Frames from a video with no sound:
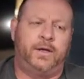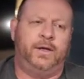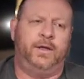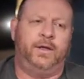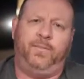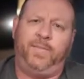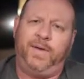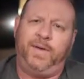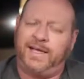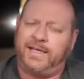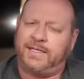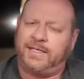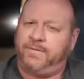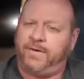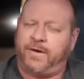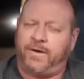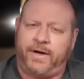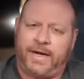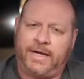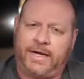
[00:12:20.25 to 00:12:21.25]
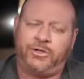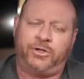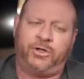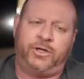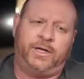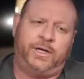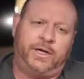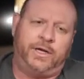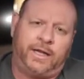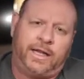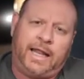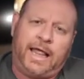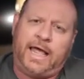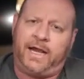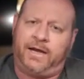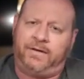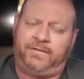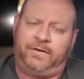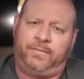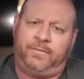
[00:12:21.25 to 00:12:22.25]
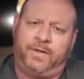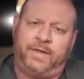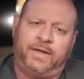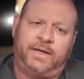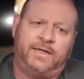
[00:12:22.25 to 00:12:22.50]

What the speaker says: the biggest variation in a lot of them that